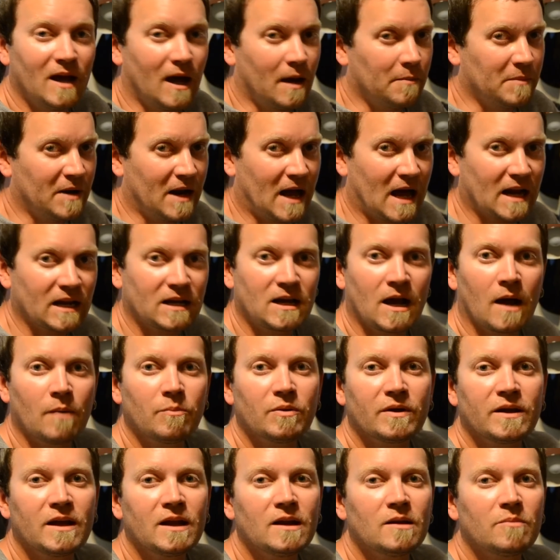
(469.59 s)
I'm not a
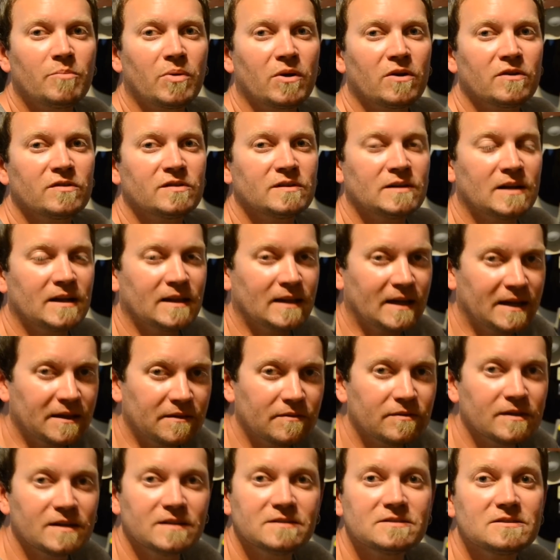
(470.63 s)
complicated person. I like
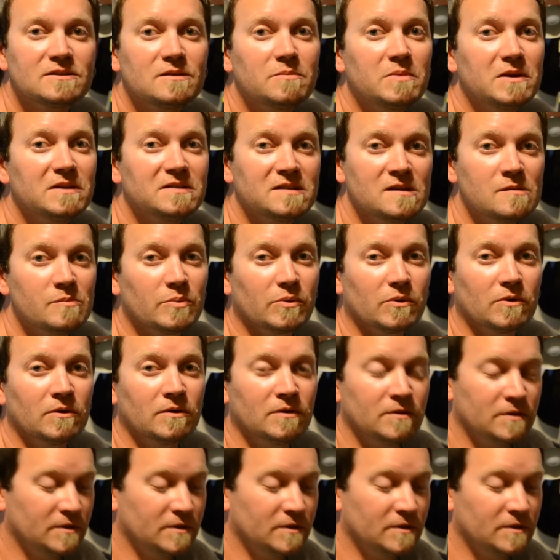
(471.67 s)
things to be simple.